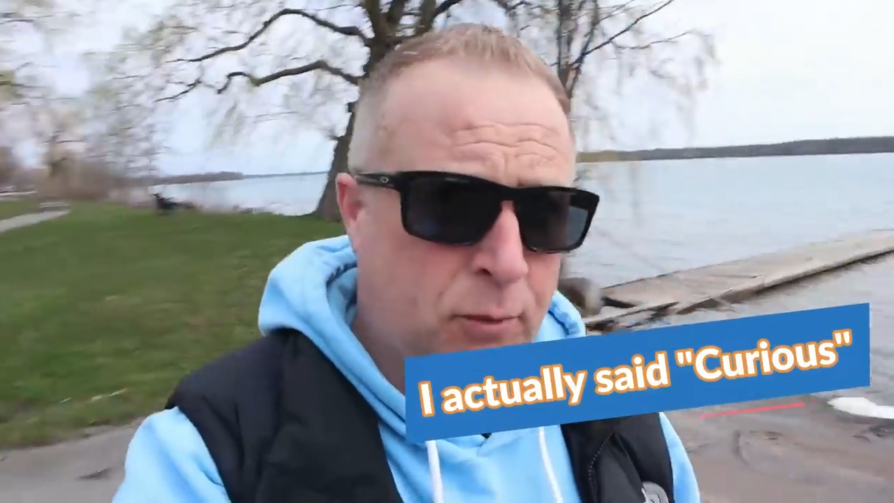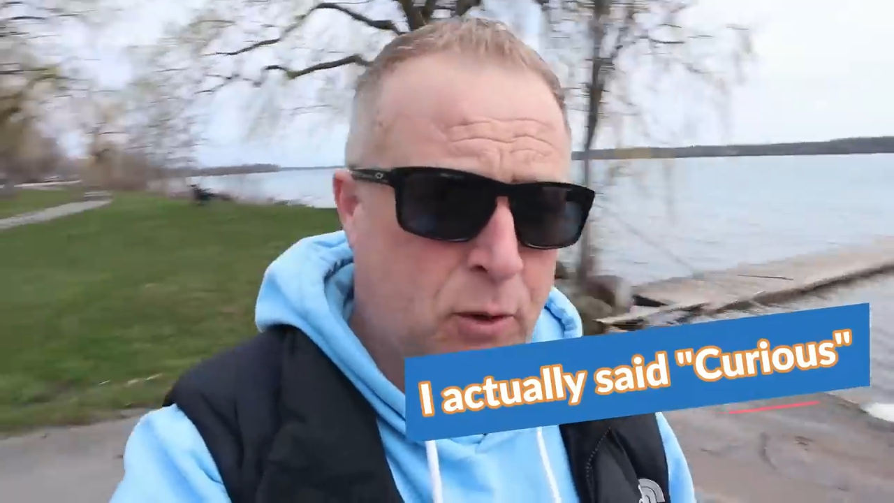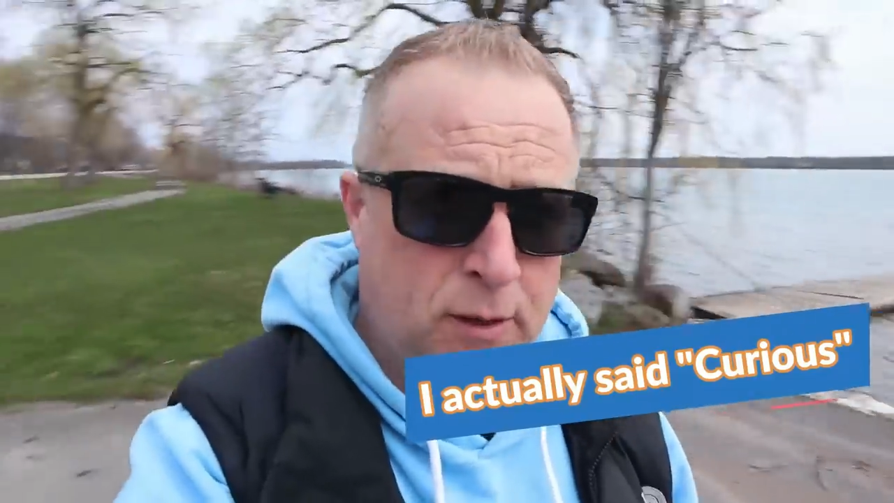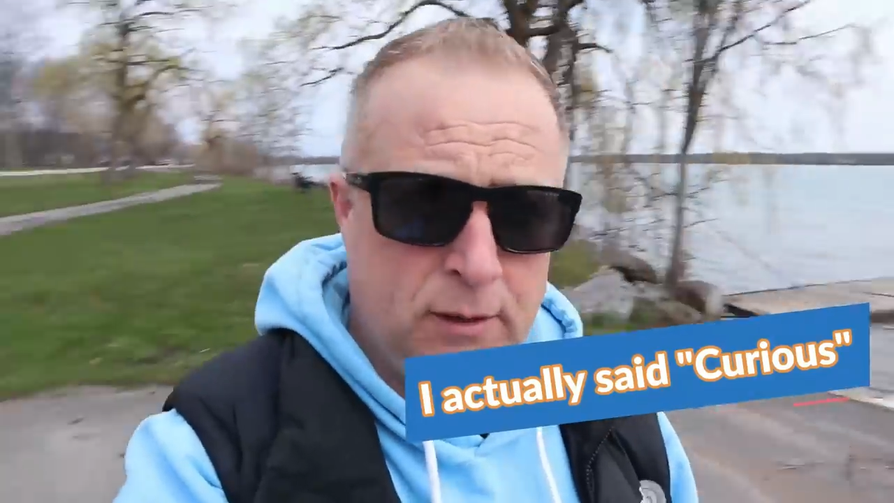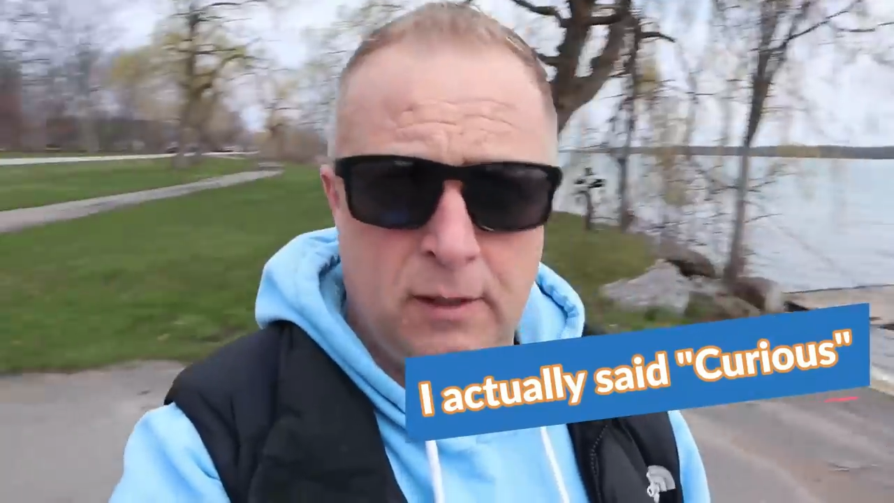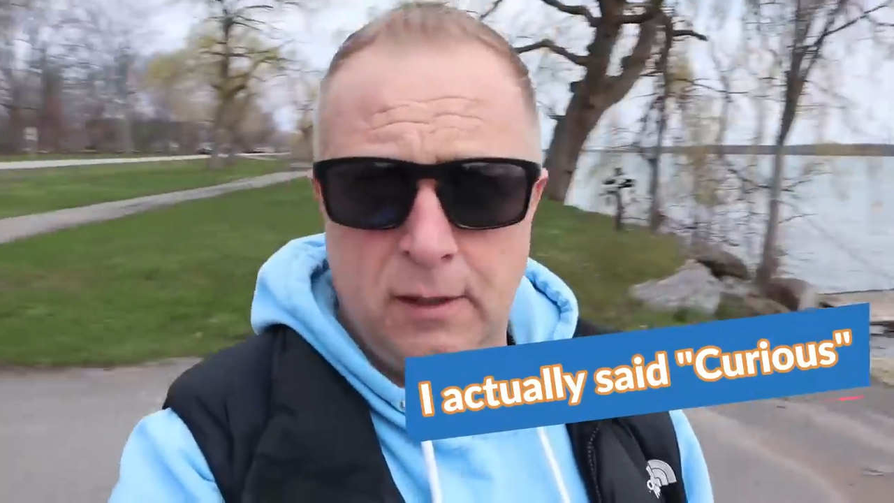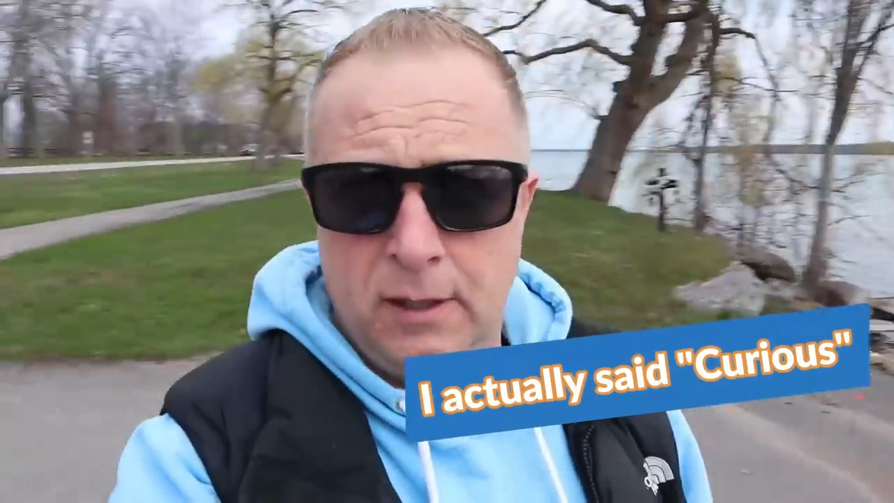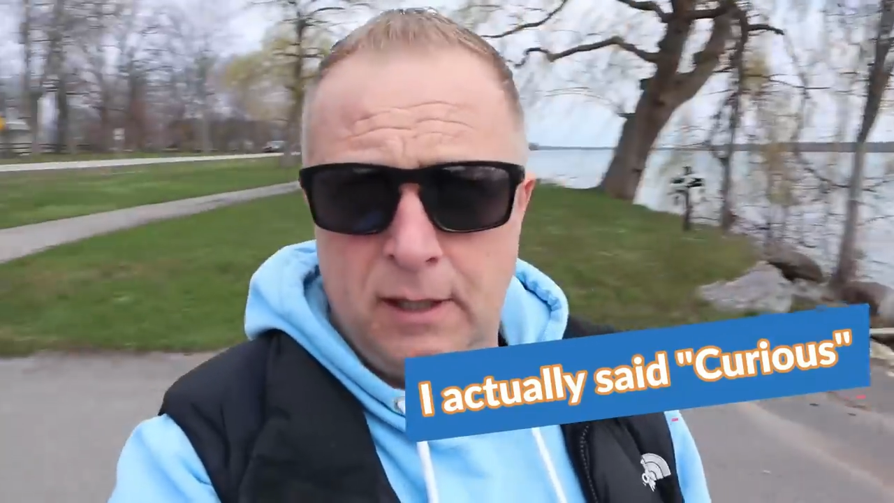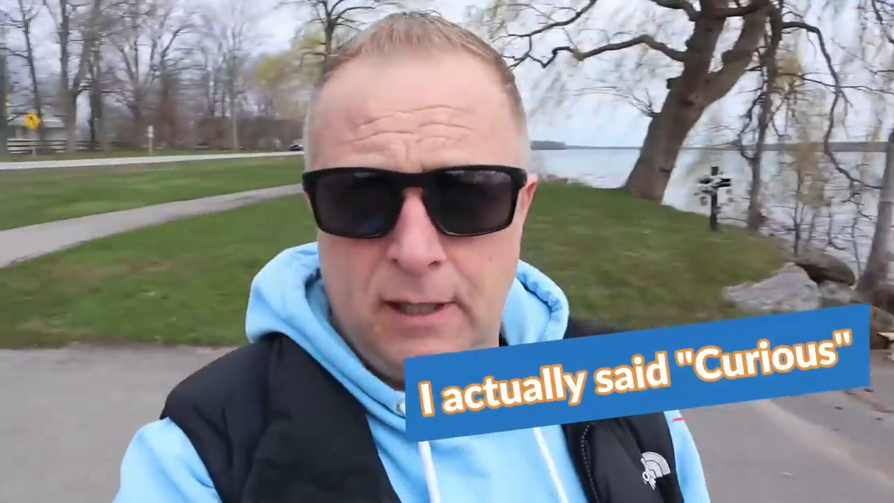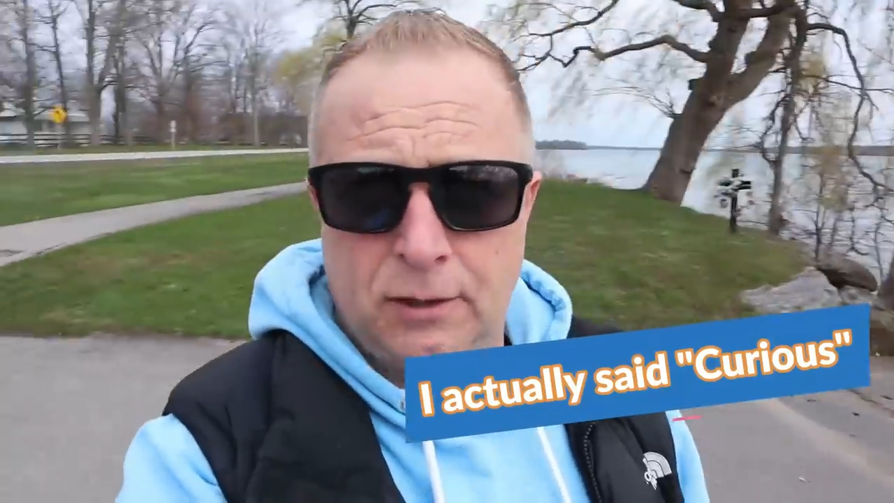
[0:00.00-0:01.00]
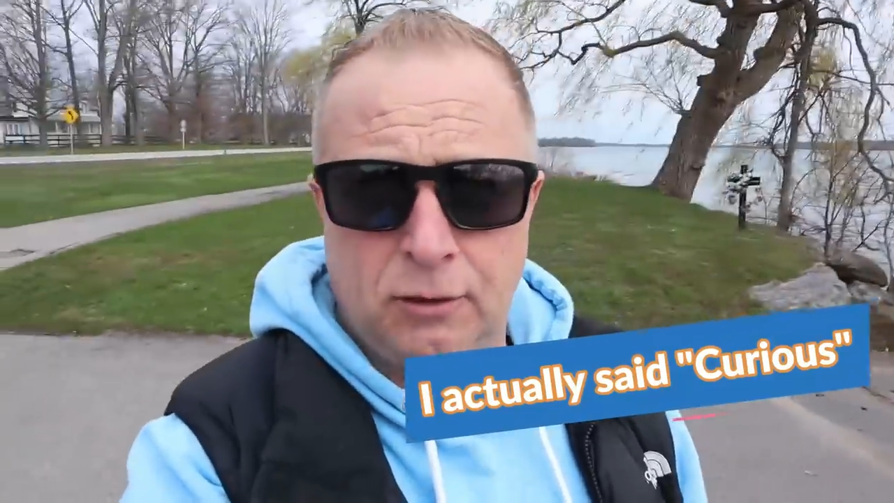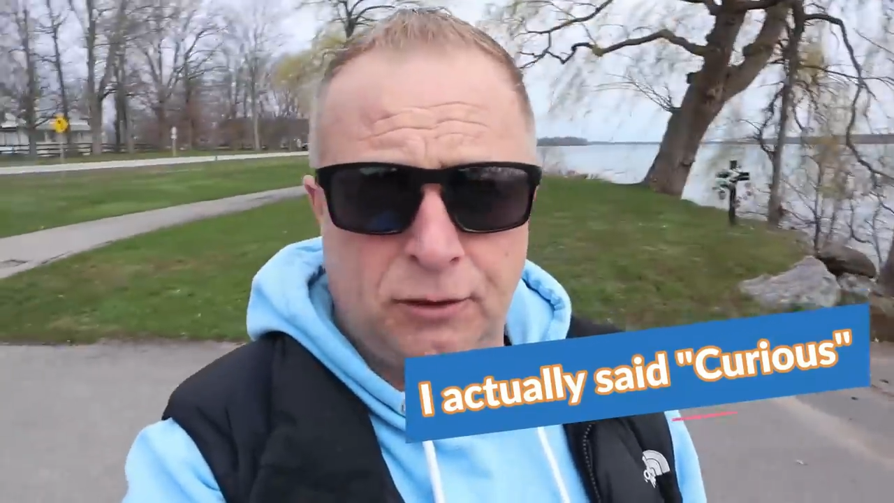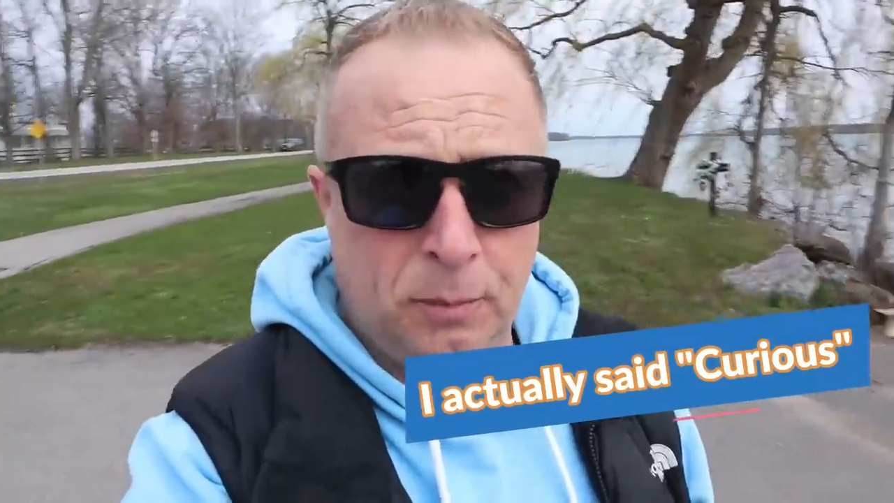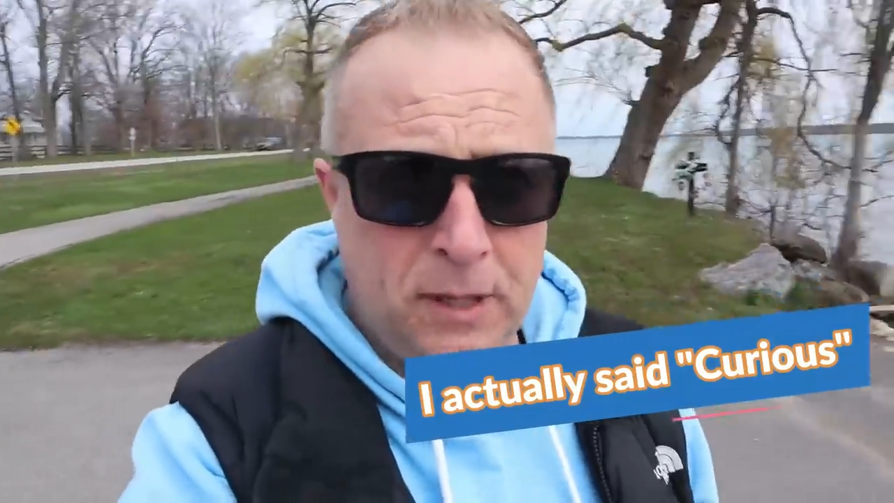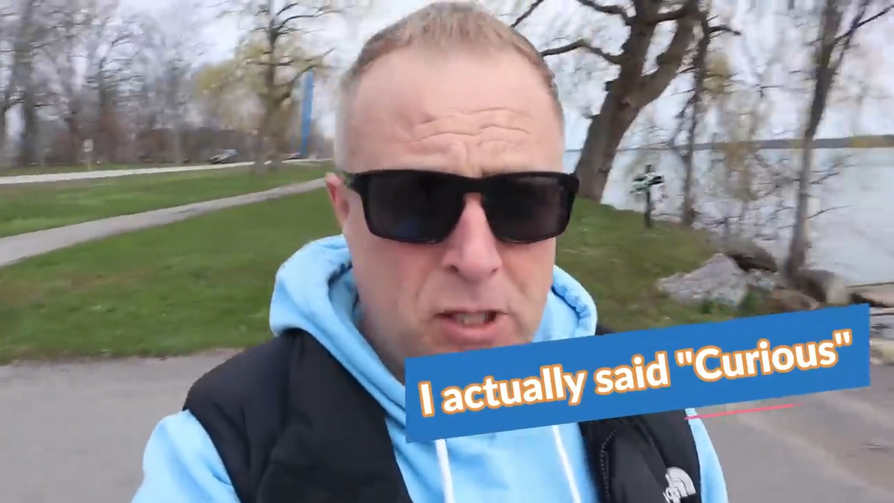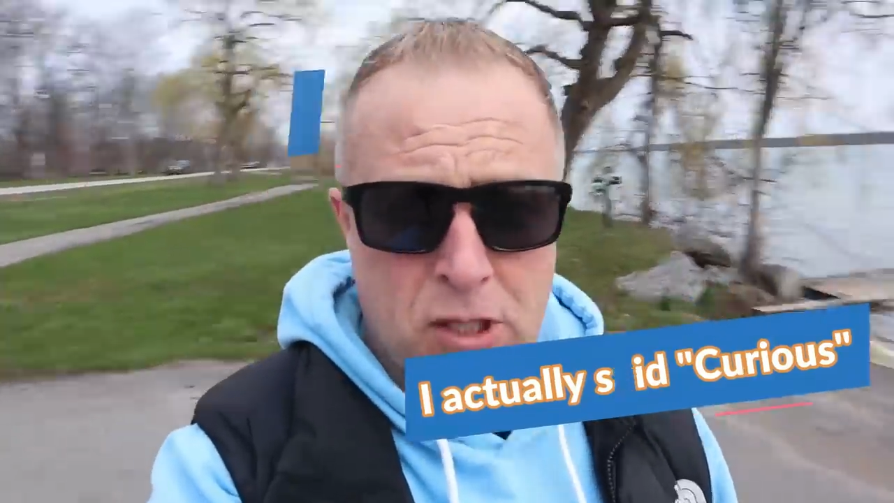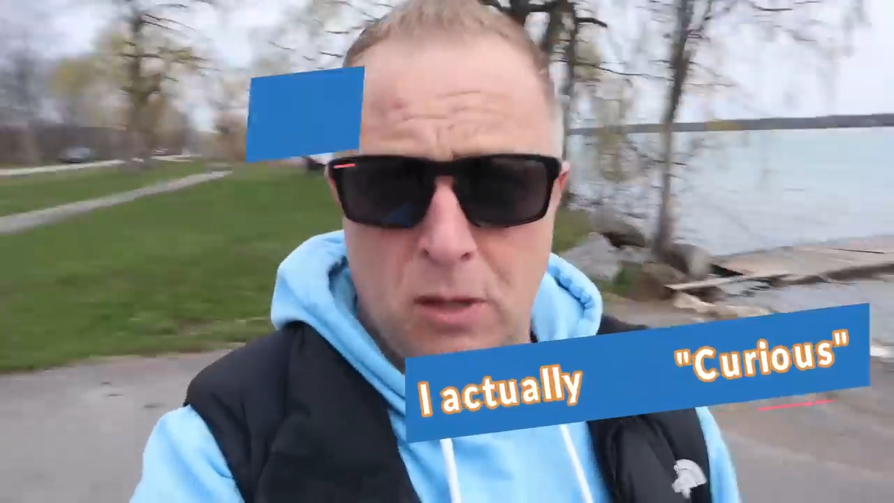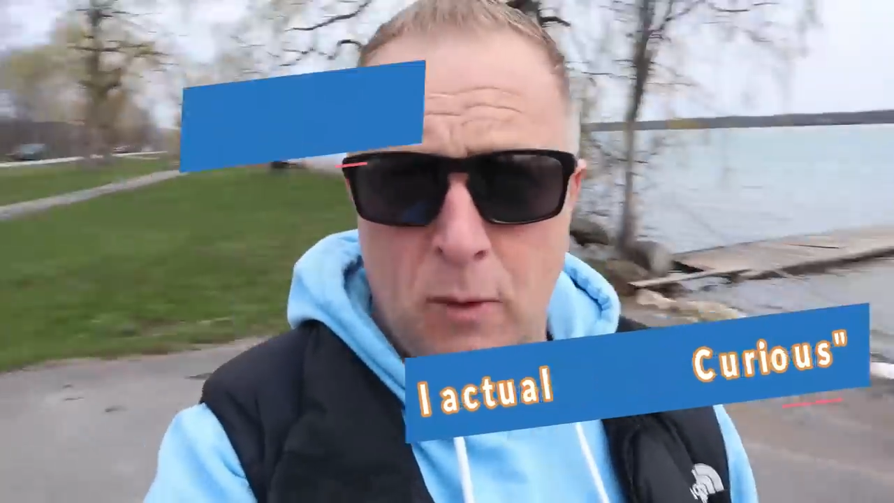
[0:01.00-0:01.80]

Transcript: were going into Crystal Beach